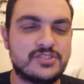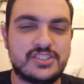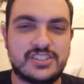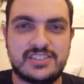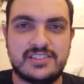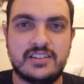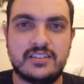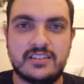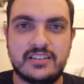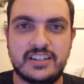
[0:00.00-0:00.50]
You
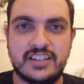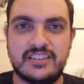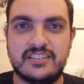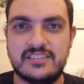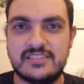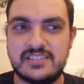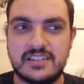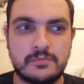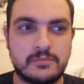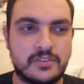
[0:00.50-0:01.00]
just need a needle,
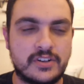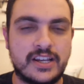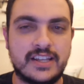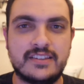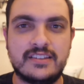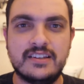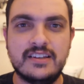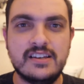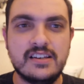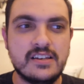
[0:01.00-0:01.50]
some
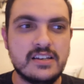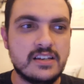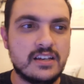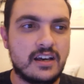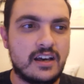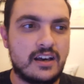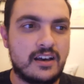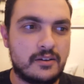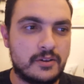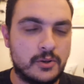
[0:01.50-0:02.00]
thread,
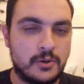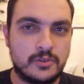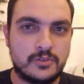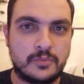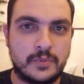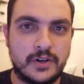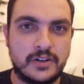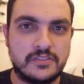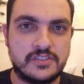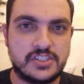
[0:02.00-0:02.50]
an old
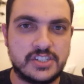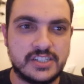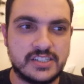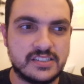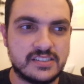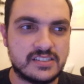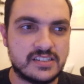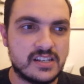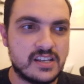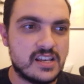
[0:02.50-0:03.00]
pair of
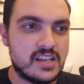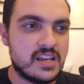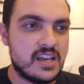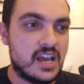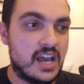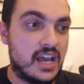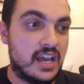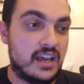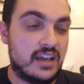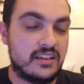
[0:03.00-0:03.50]
jeans,
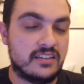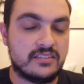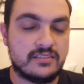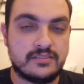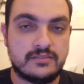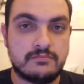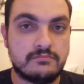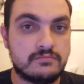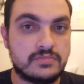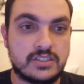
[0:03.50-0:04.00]
and
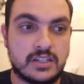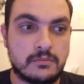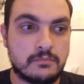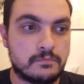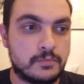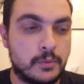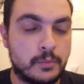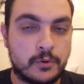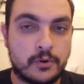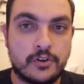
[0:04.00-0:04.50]
some
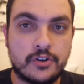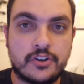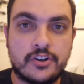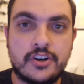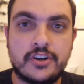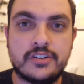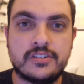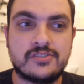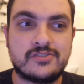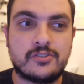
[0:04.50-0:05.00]
popcorn
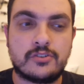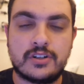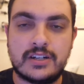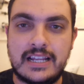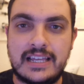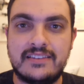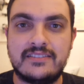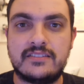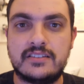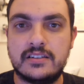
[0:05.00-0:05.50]
kernels or
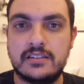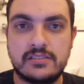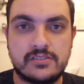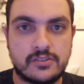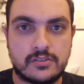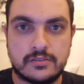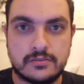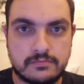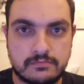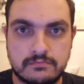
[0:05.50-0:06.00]
lentils
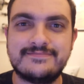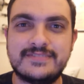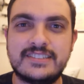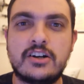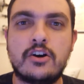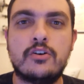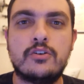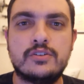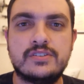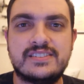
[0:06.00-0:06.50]

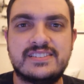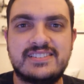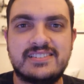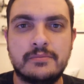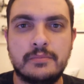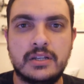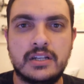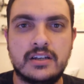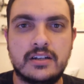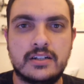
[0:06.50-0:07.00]
or
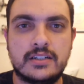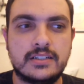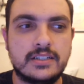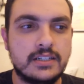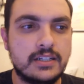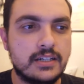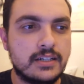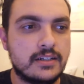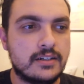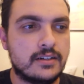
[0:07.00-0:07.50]
similar
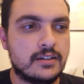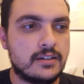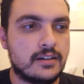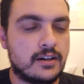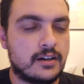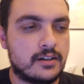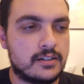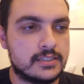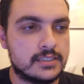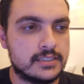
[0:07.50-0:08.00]

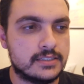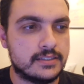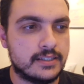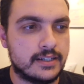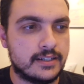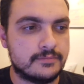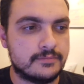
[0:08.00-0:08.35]
hard,